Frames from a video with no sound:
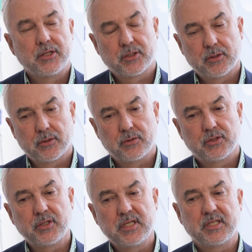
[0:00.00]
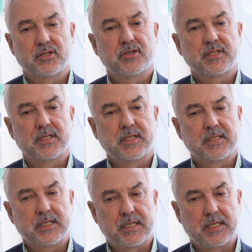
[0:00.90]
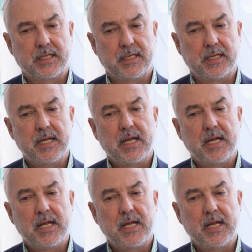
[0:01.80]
So Judy is interested in